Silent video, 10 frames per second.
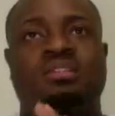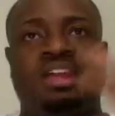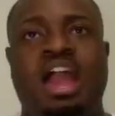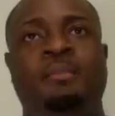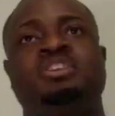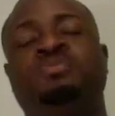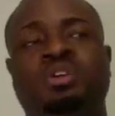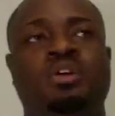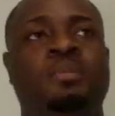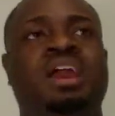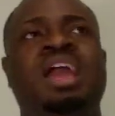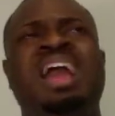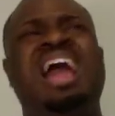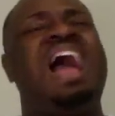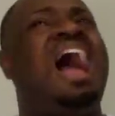how much money you're gonna make.
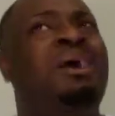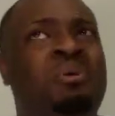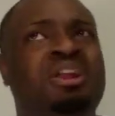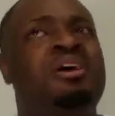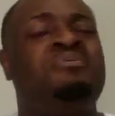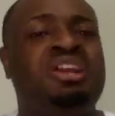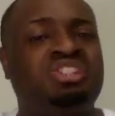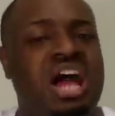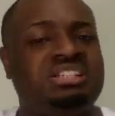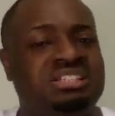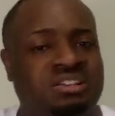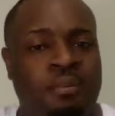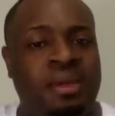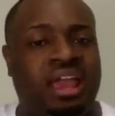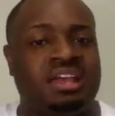I really don't think Jocelyn's going
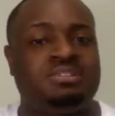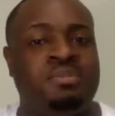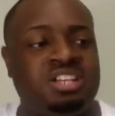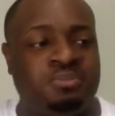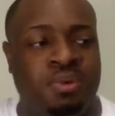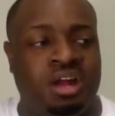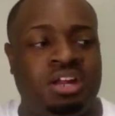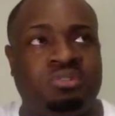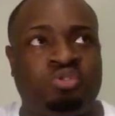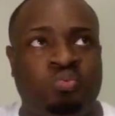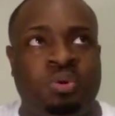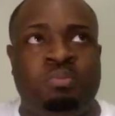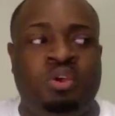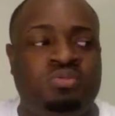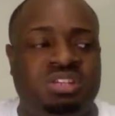to make as much money with
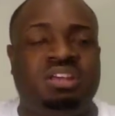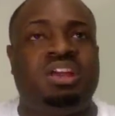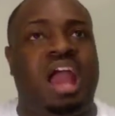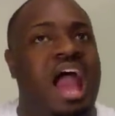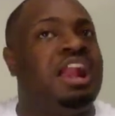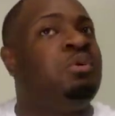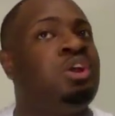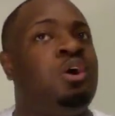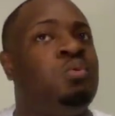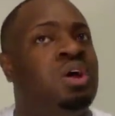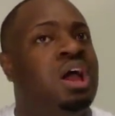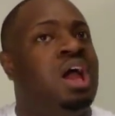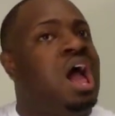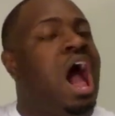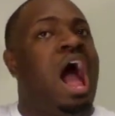music. I don't know.
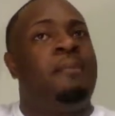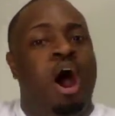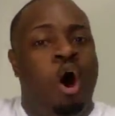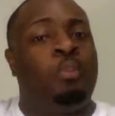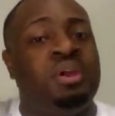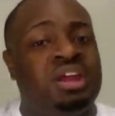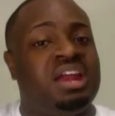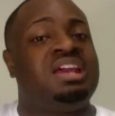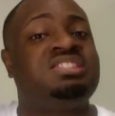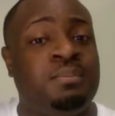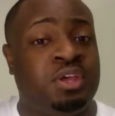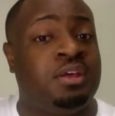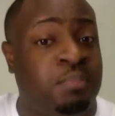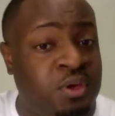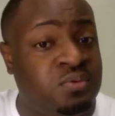I'm hoping that it's some
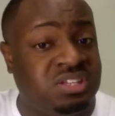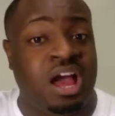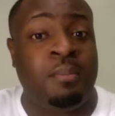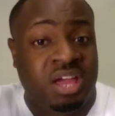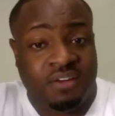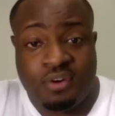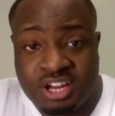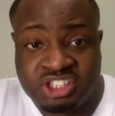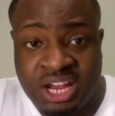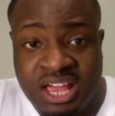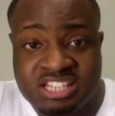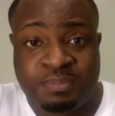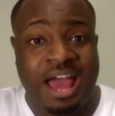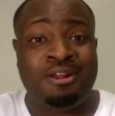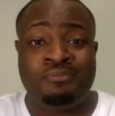good music. I'm going to give her a chance,
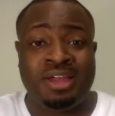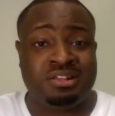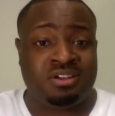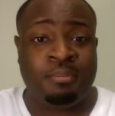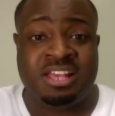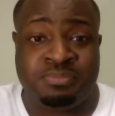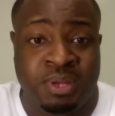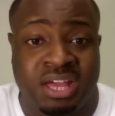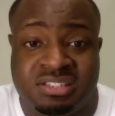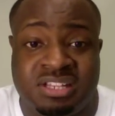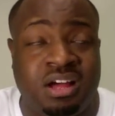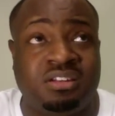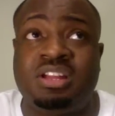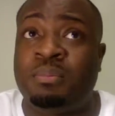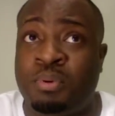but I don't think it's going to be as big as
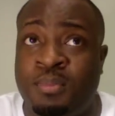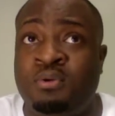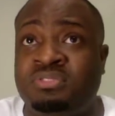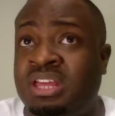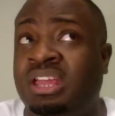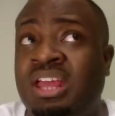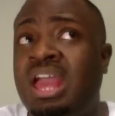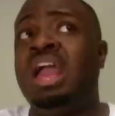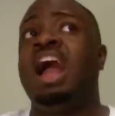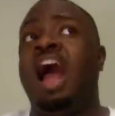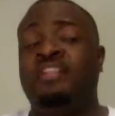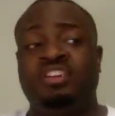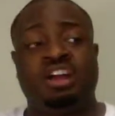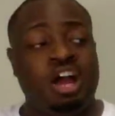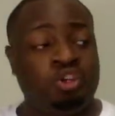her promoter thinking. I
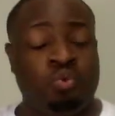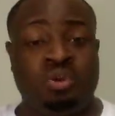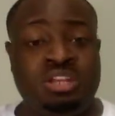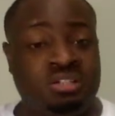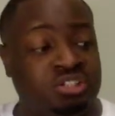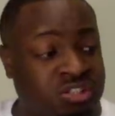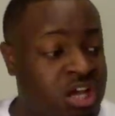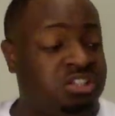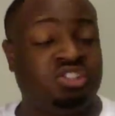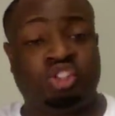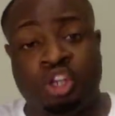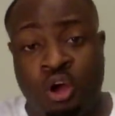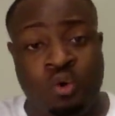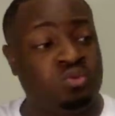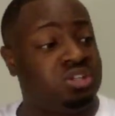think her doing these little stunts and
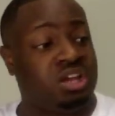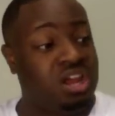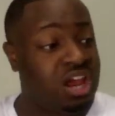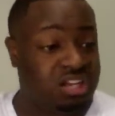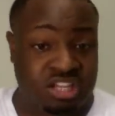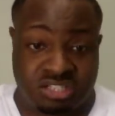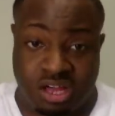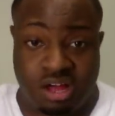shows at these